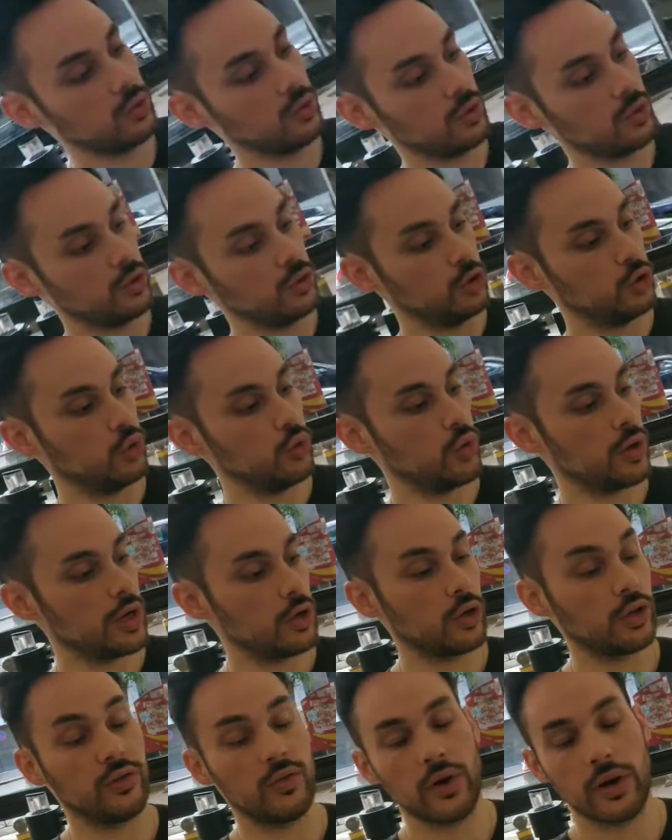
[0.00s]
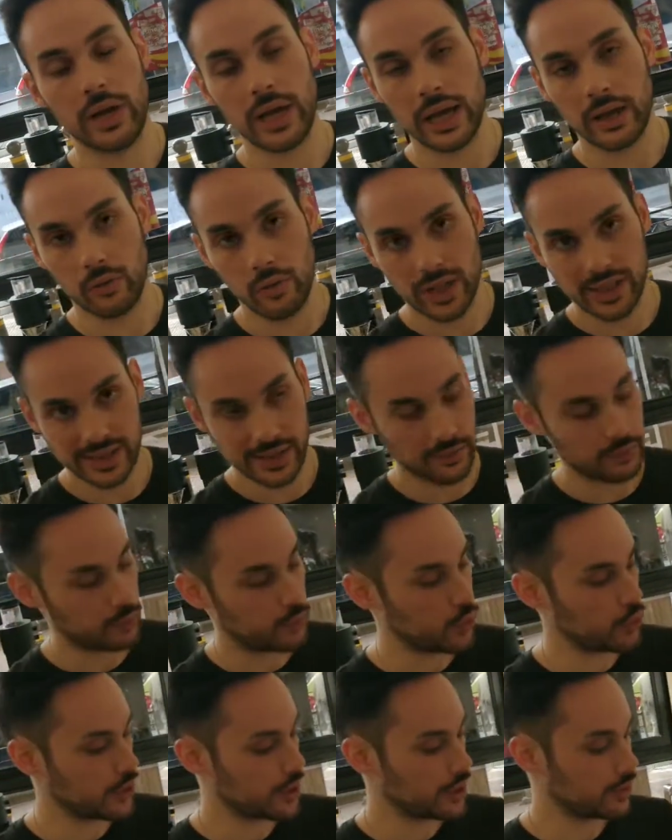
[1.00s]
to do a not very aggressive
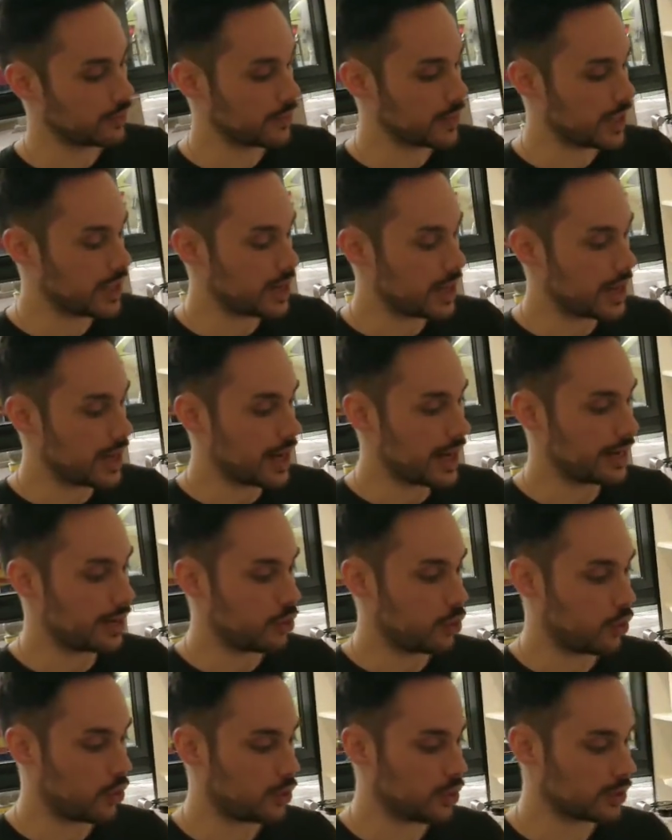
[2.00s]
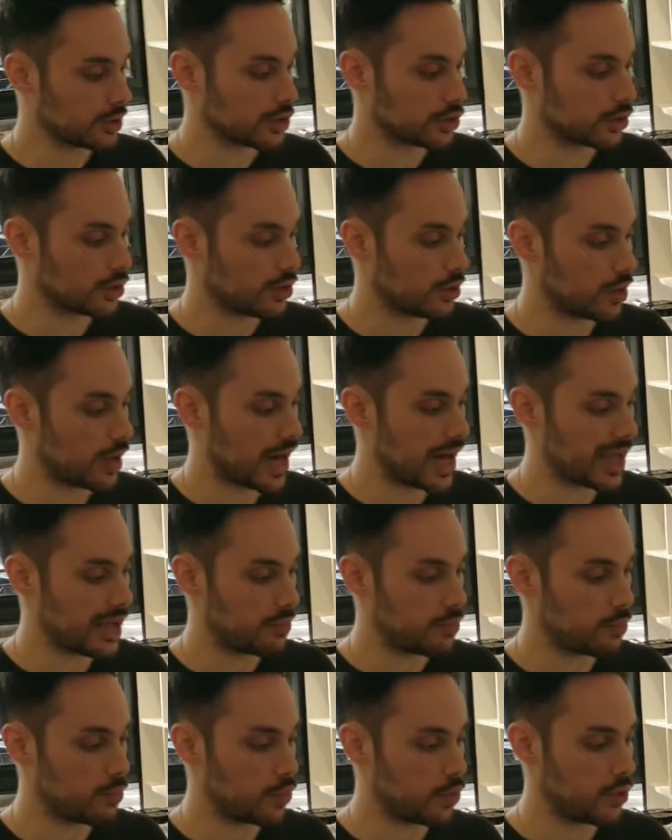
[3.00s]
pouring, and also I
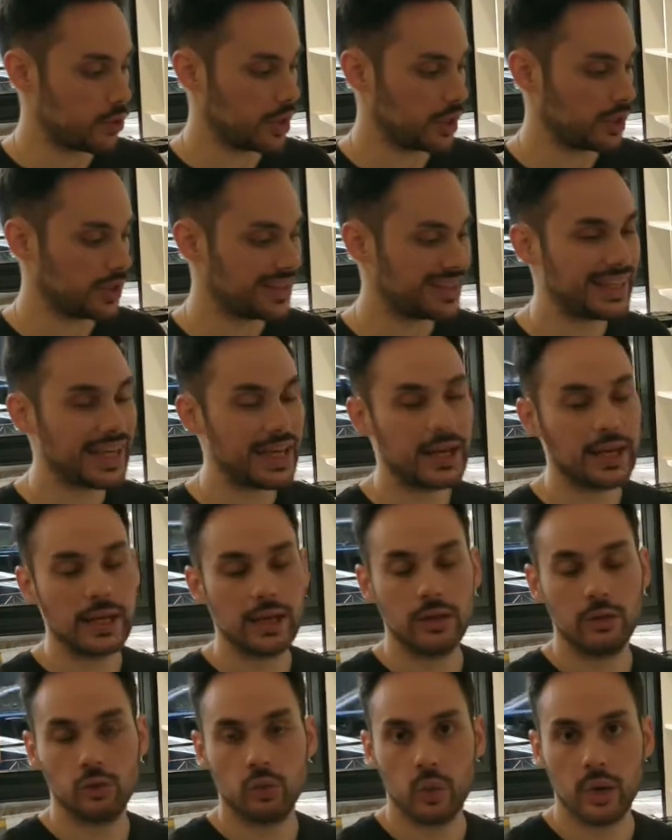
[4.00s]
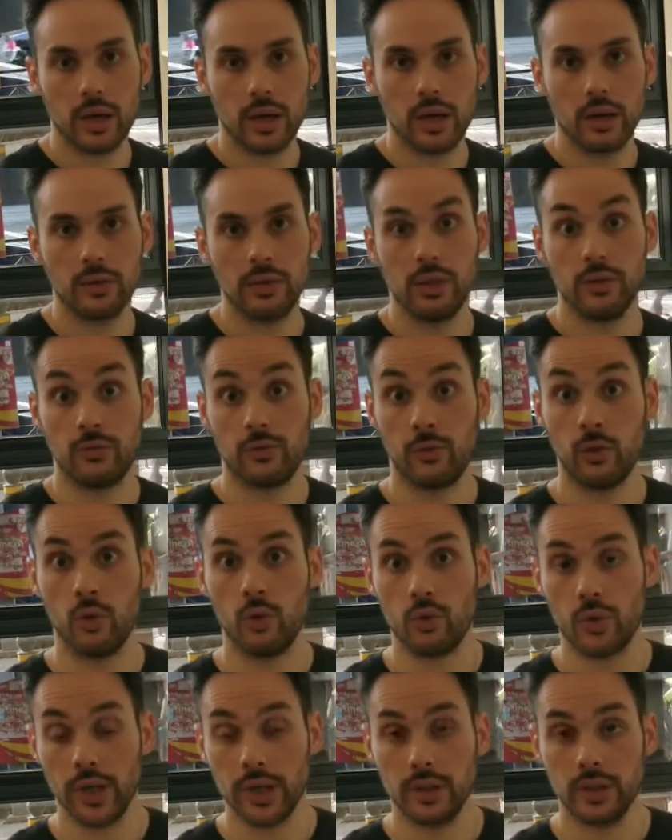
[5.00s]
am pouring taking into account the
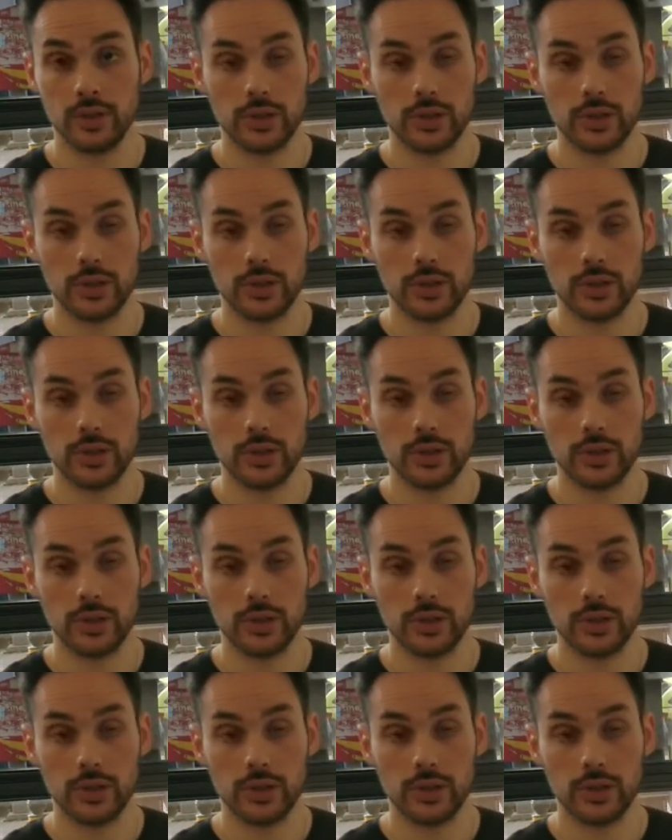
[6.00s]
flow rate.